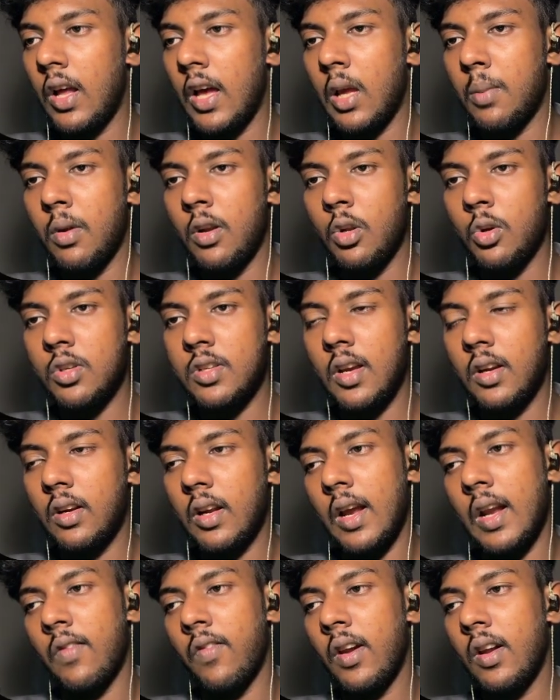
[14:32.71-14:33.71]
I've been using
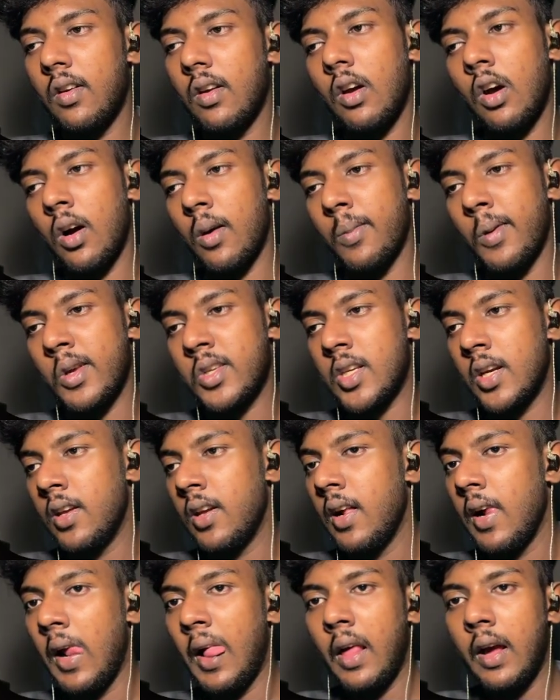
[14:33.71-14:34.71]
Tailwind
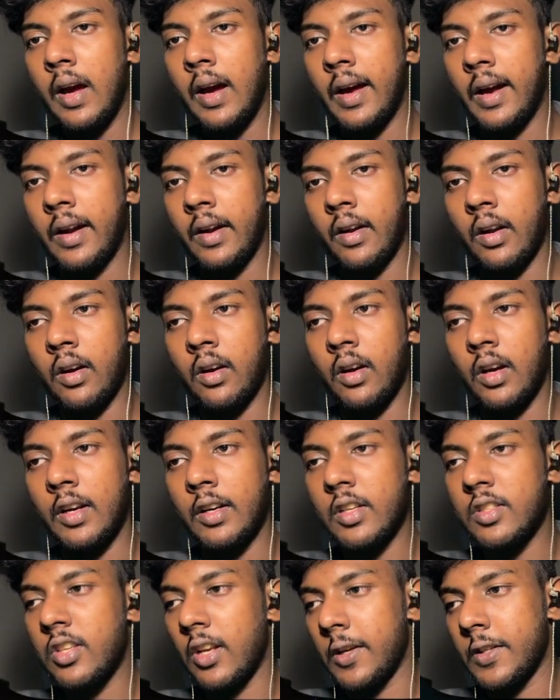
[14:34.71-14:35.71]
obviously, and
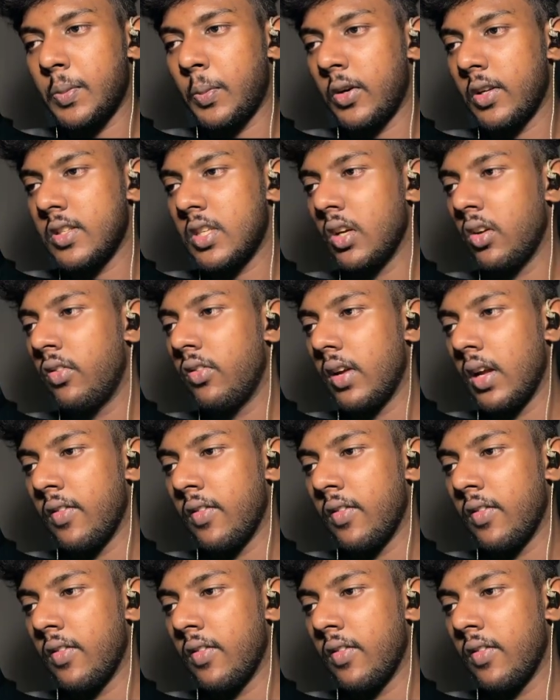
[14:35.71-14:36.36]
it is responsive.